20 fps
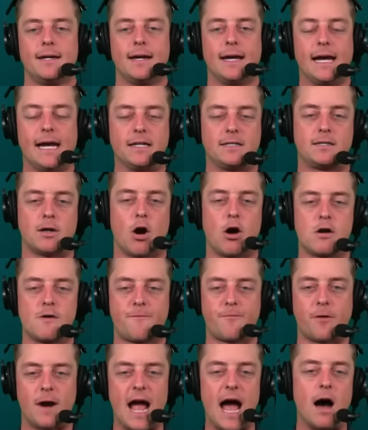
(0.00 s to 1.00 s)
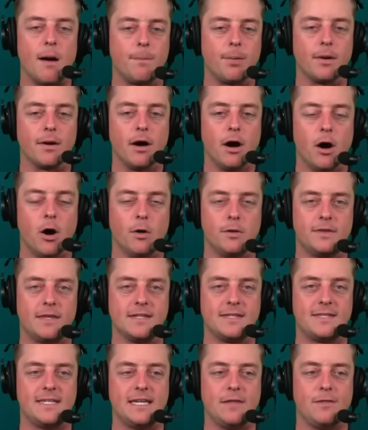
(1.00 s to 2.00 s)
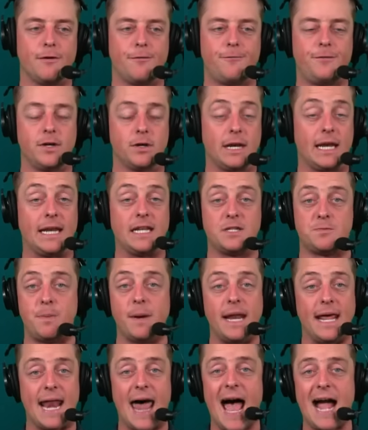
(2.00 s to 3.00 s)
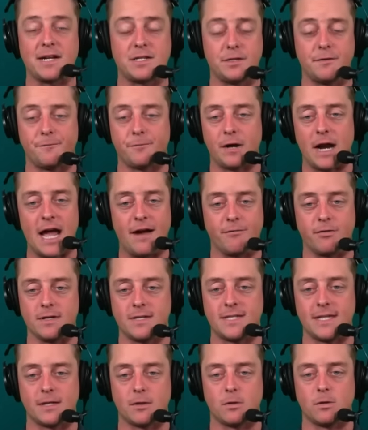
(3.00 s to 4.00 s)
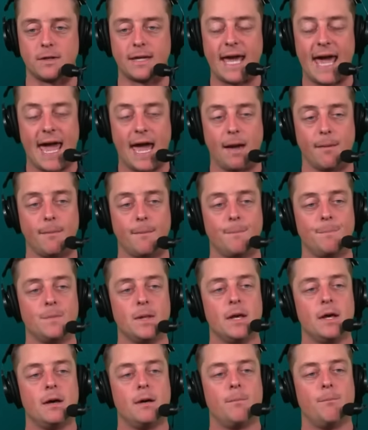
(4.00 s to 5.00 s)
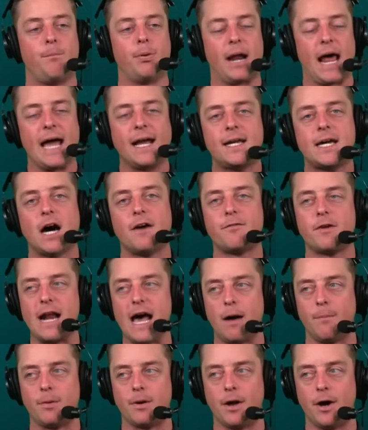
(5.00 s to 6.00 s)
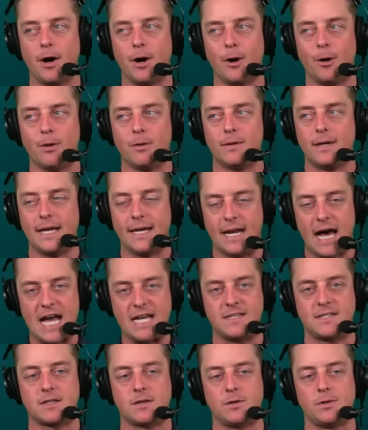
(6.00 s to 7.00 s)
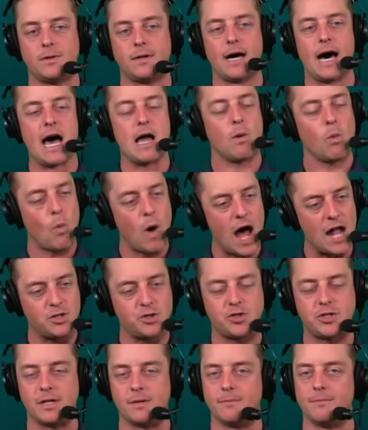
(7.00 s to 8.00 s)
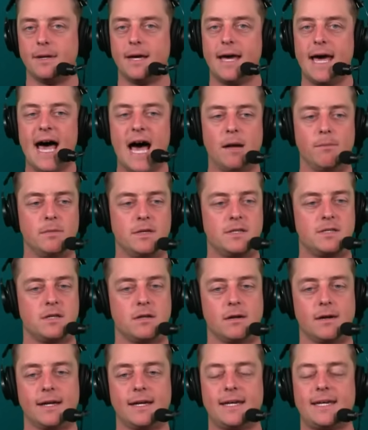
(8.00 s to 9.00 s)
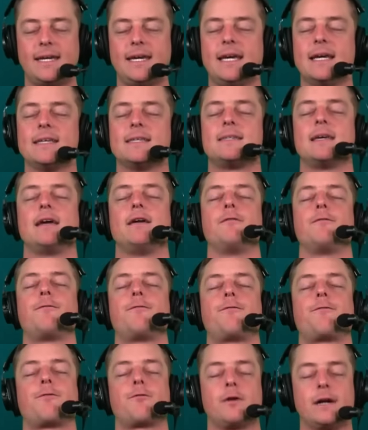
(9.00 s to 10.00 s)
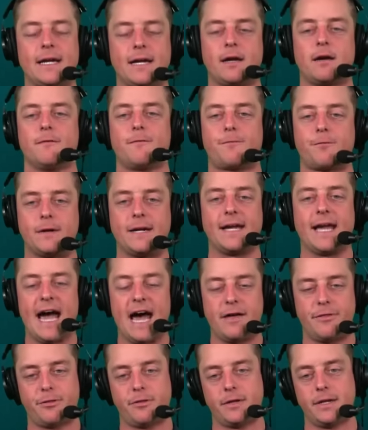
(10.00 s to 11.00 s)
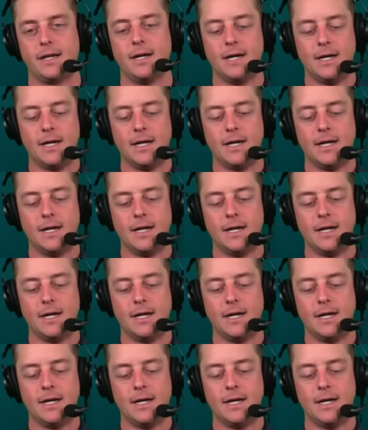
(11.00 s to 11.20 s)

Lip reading: It's hard for Albert O to see the field, and he's been inactive for every single game. But I covered Albert O in high school. I watched him at Missouri. He is a freak athlete.